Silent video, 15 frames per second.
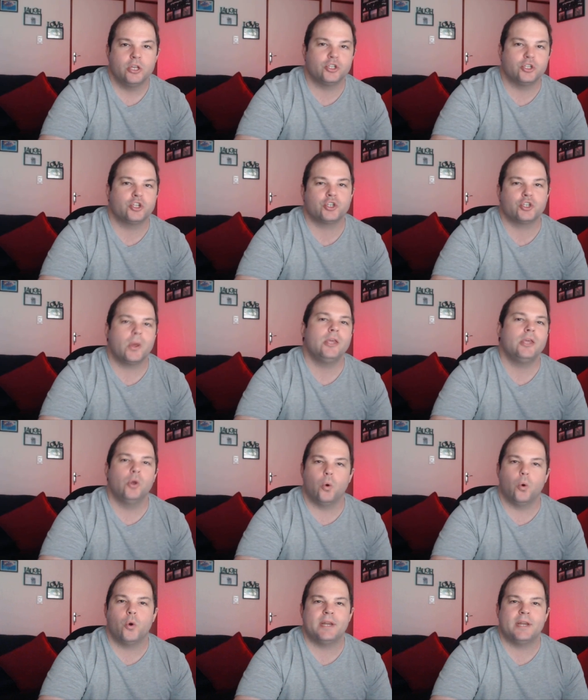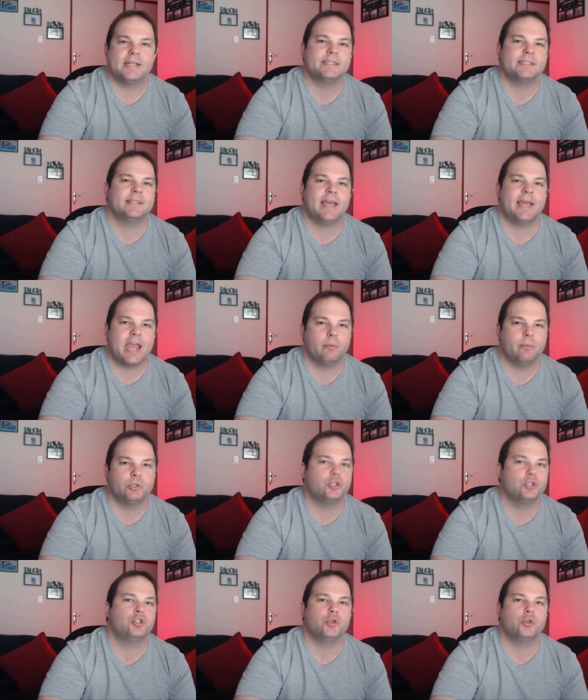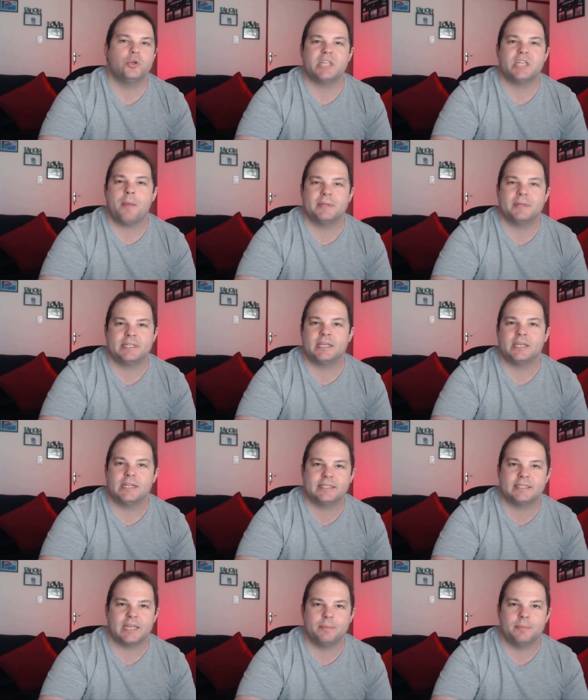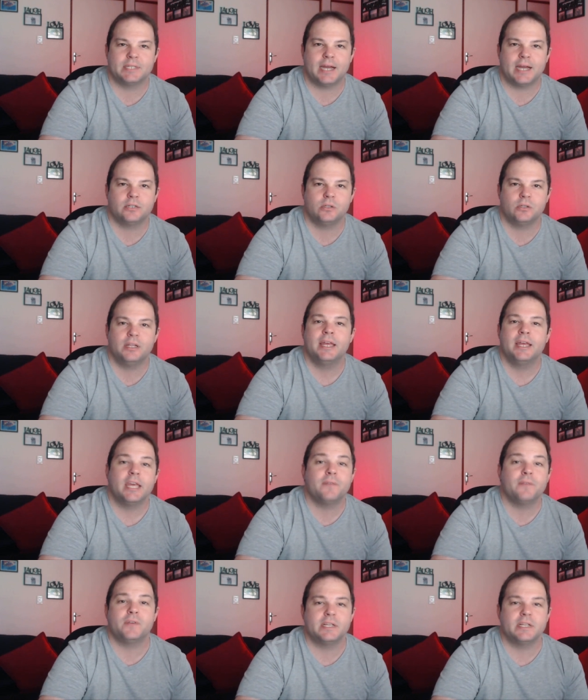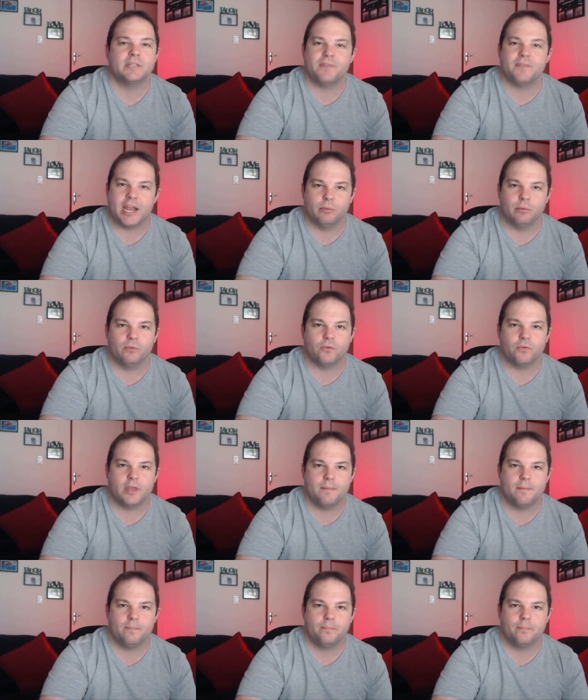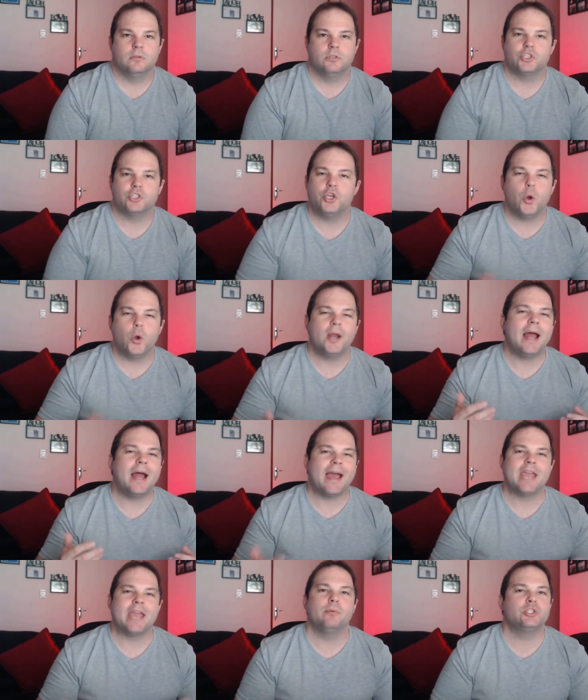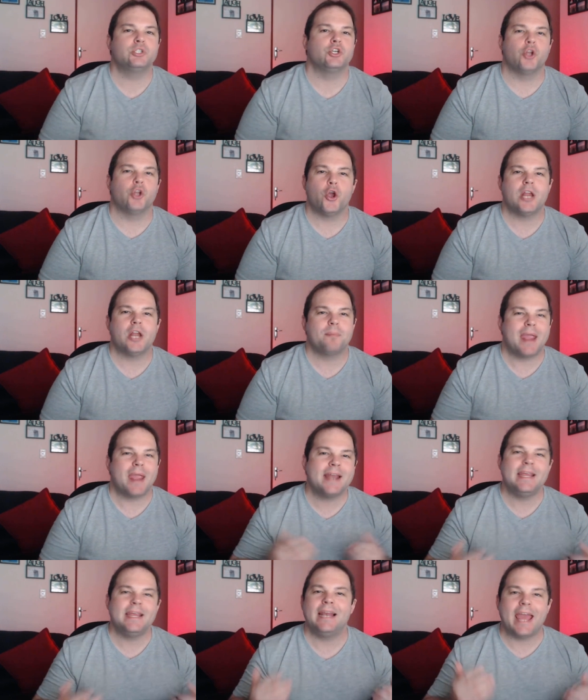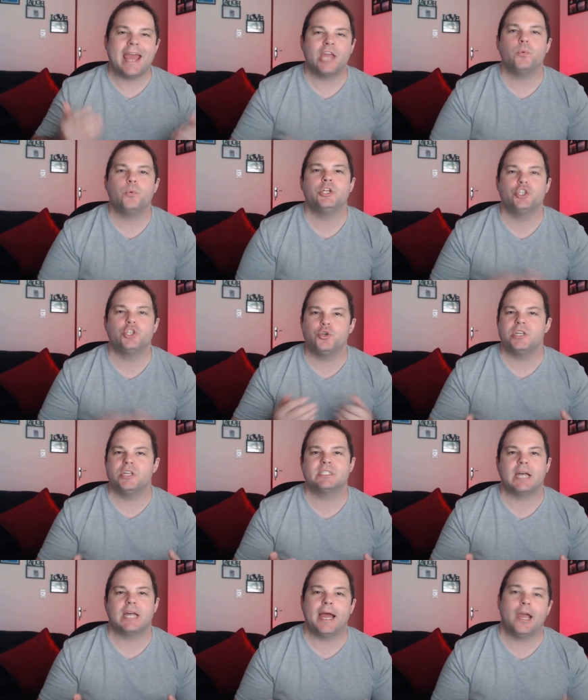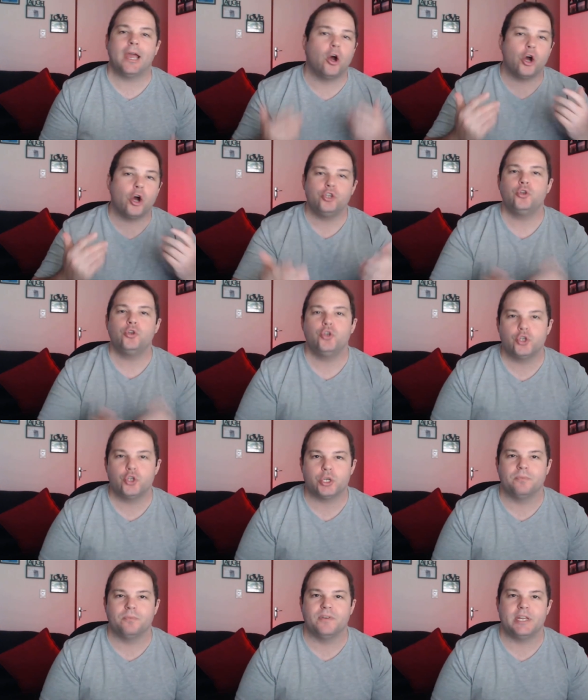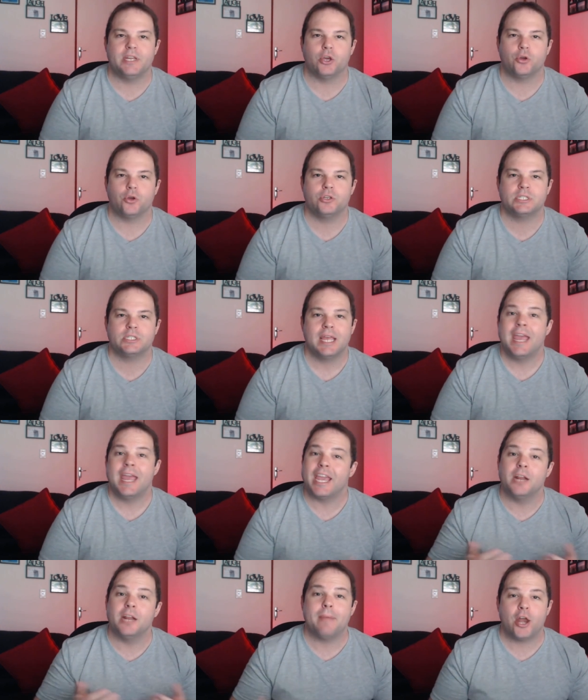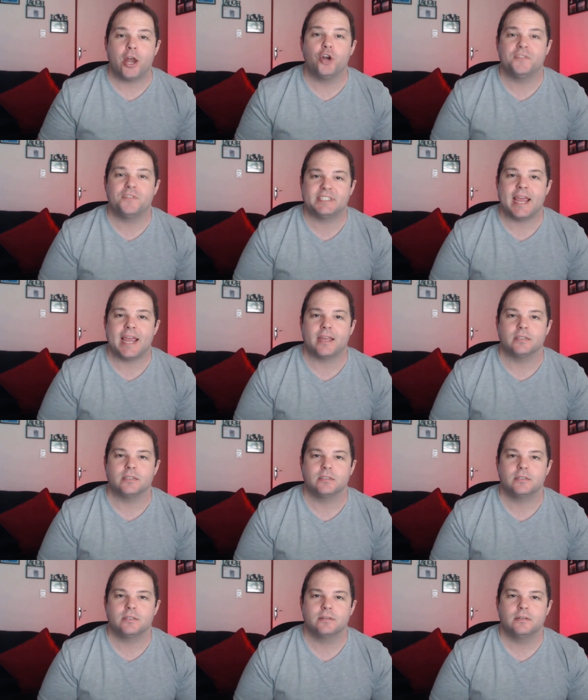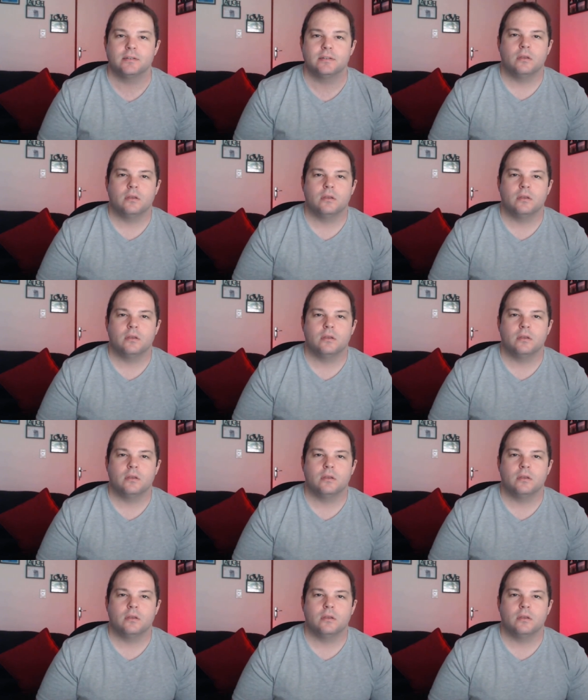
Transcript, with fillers: so it's showing your audience that they're able to choose a particular subtitle if it is available for them. So you are now able to load up any language you desire on your YouTube videos in a matter of seconds.